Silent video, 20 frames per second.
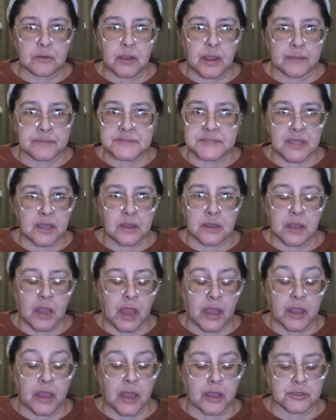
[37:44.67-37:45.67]
I'm telling you,
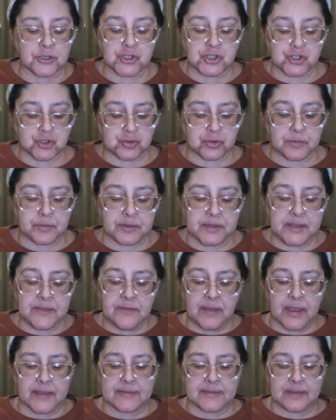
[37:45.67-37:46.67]
I just couldn't
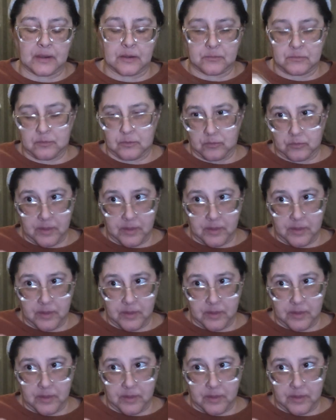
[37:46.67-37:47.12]
believe it. I said,